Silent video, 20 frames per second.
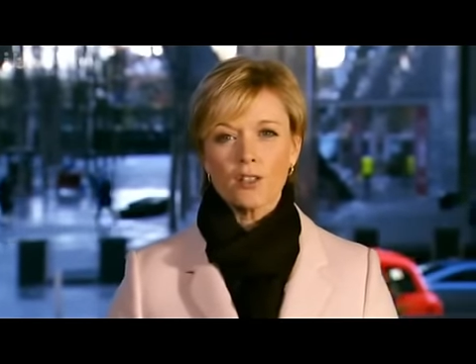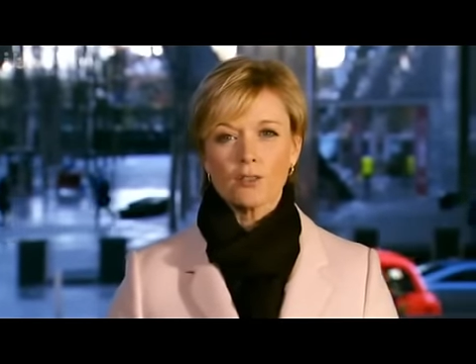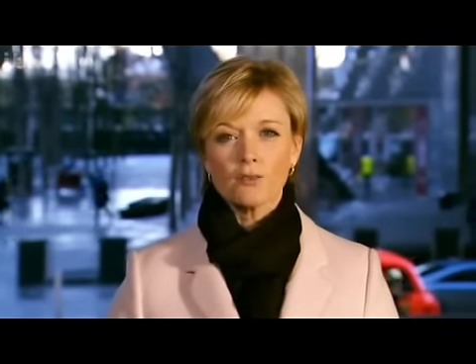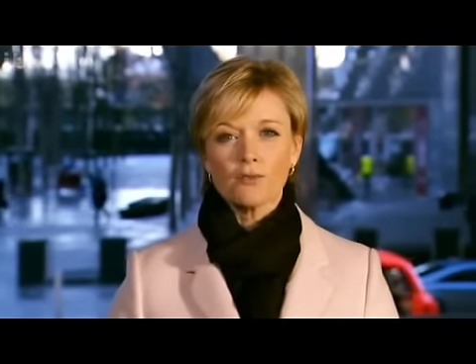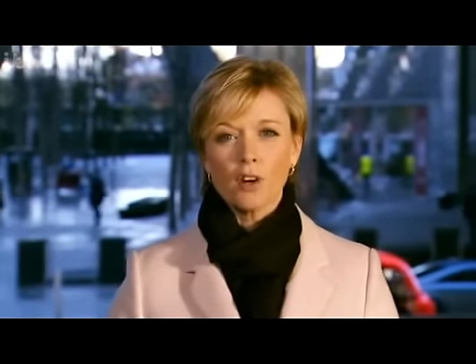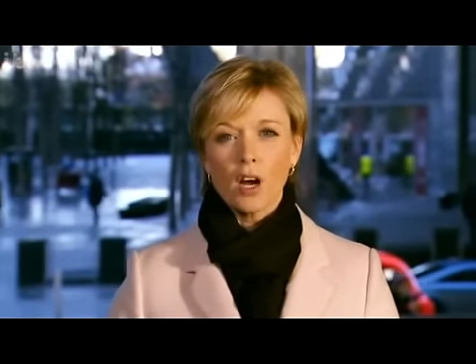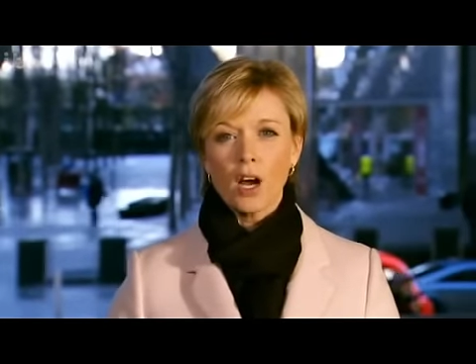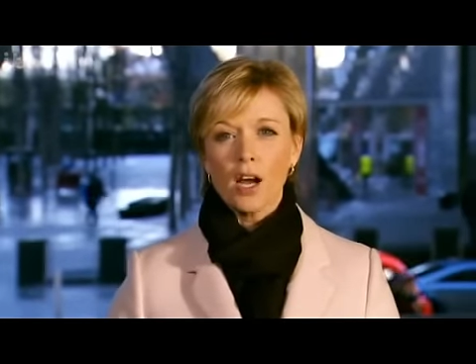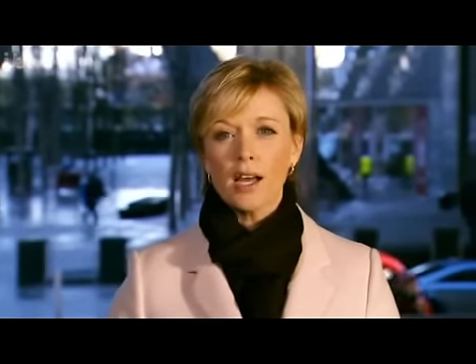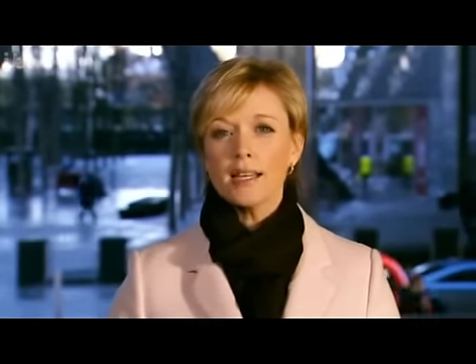the
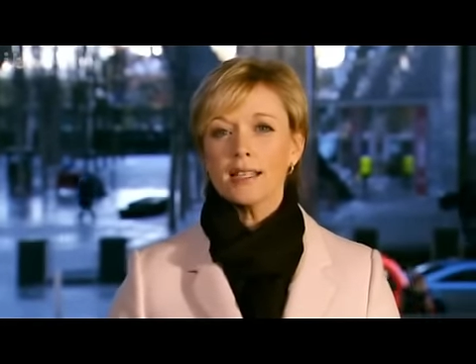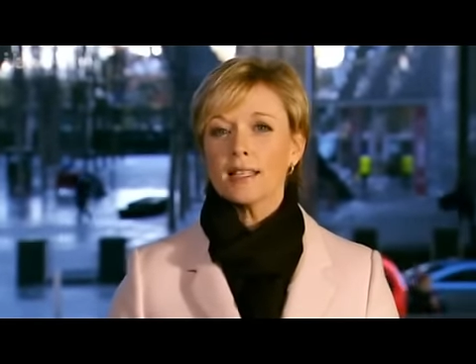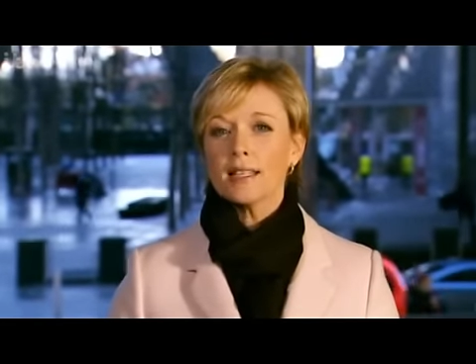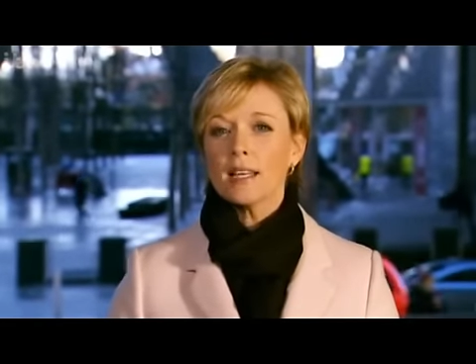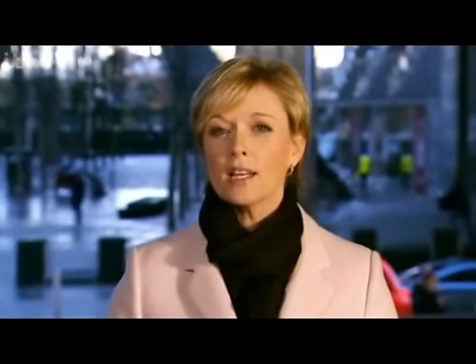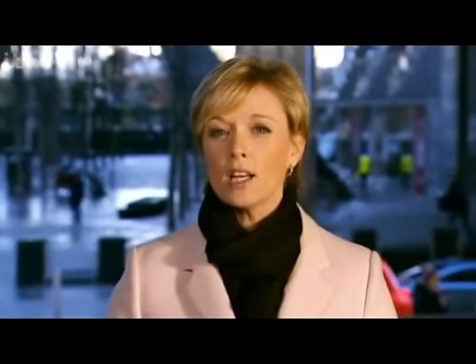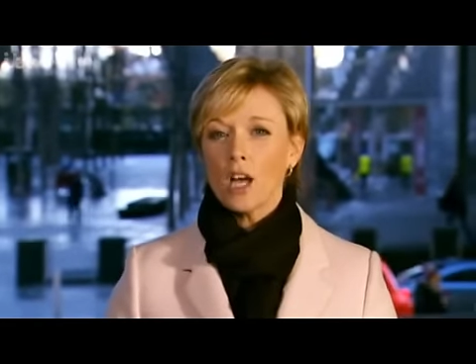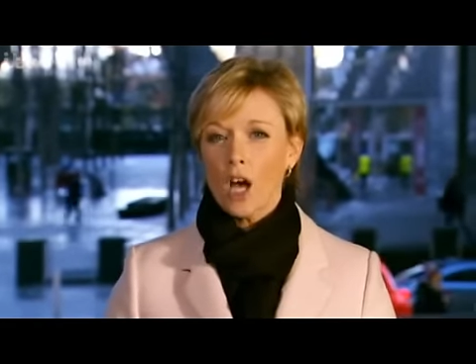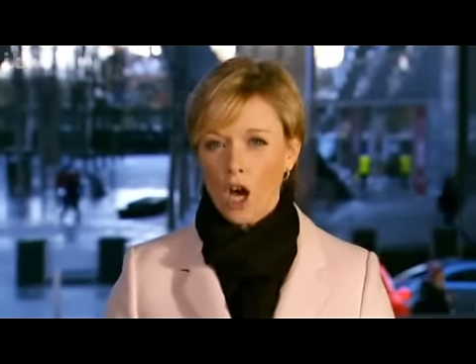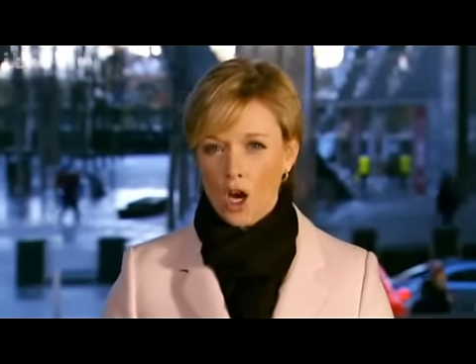rise
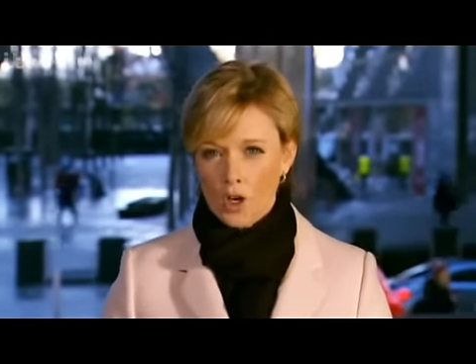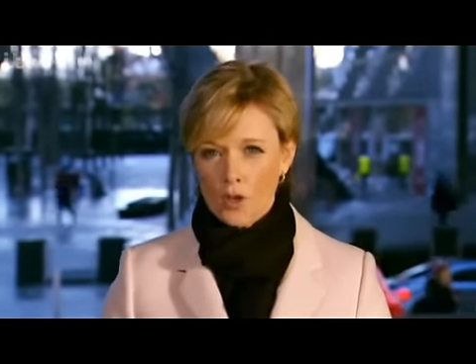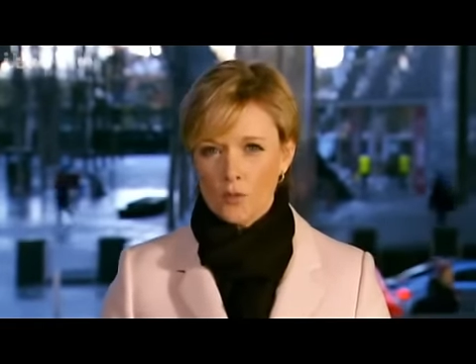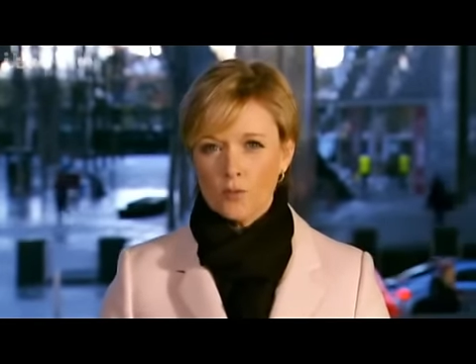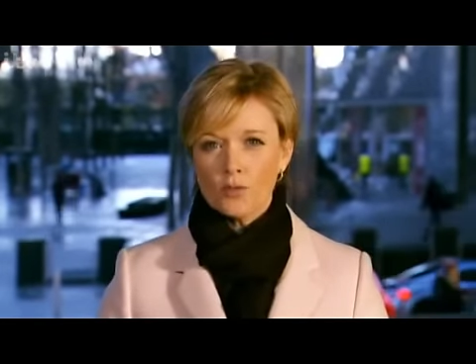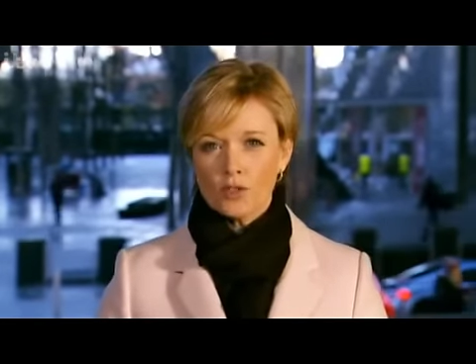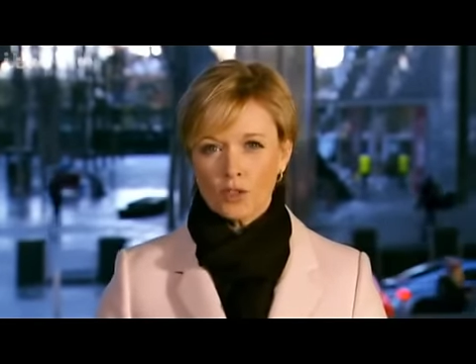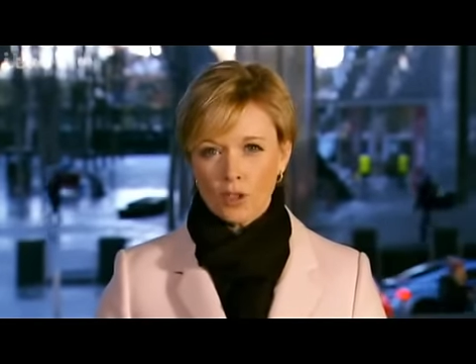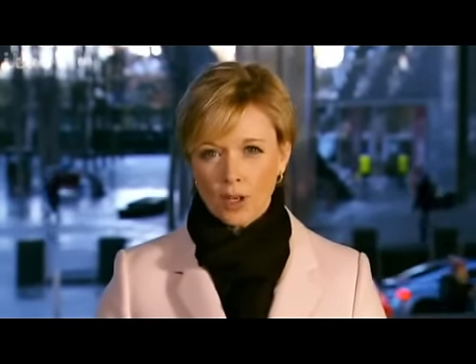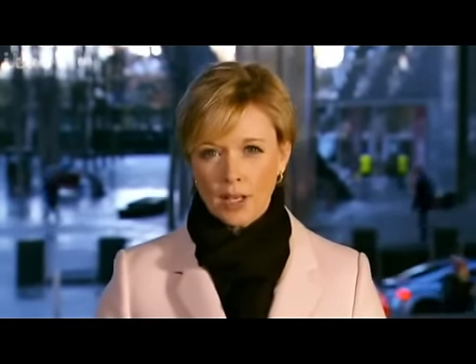in
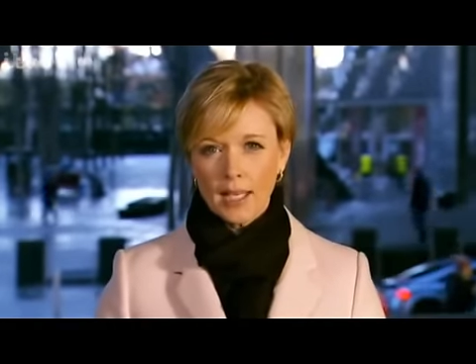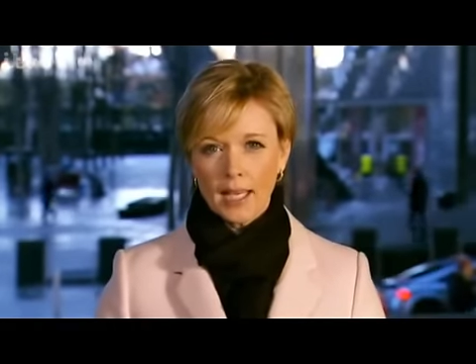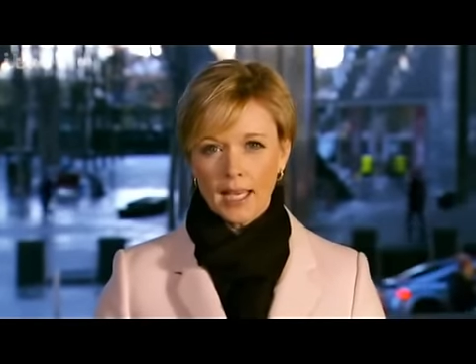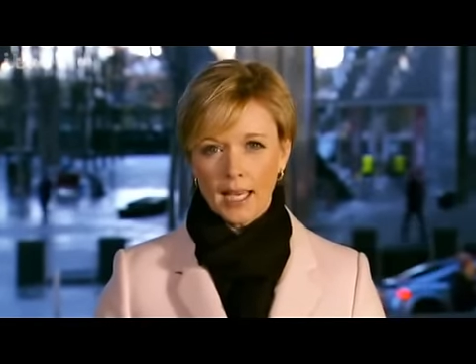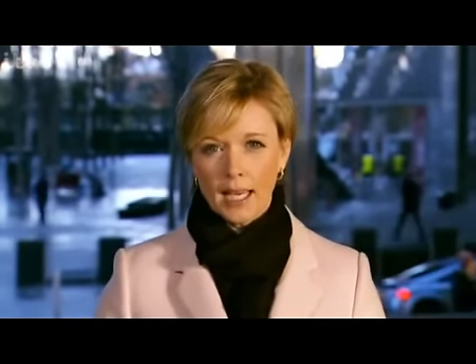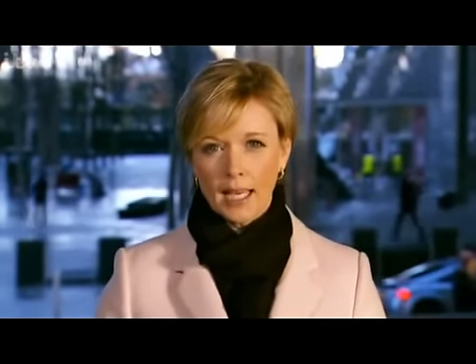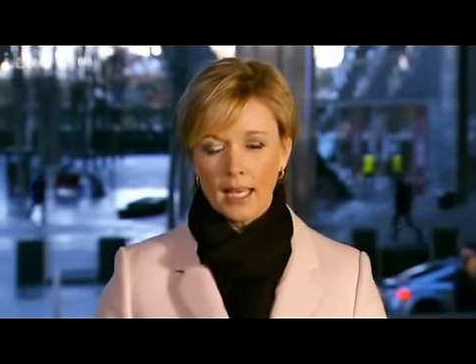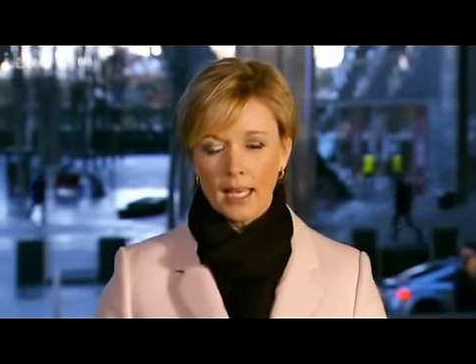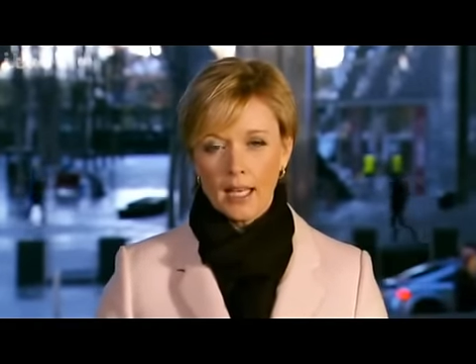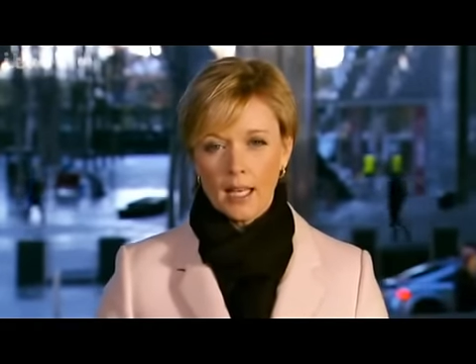home
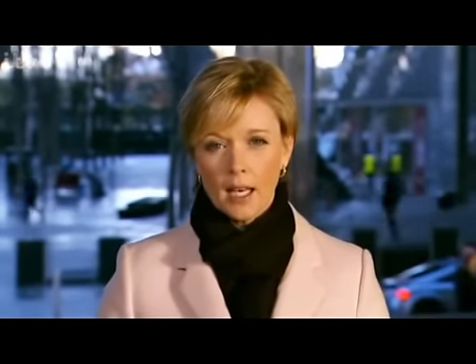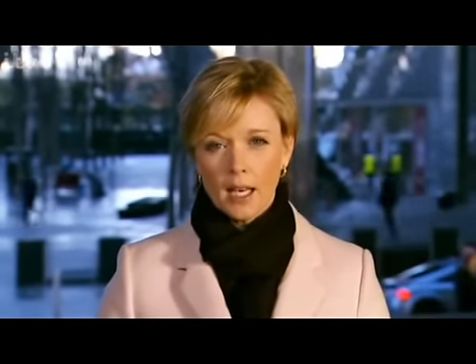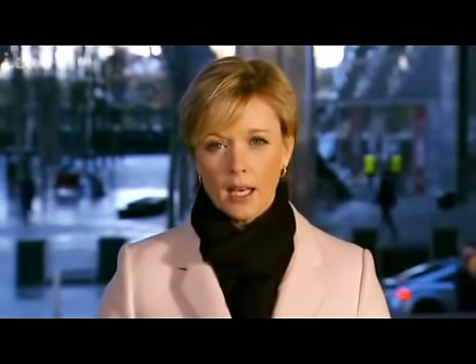drinking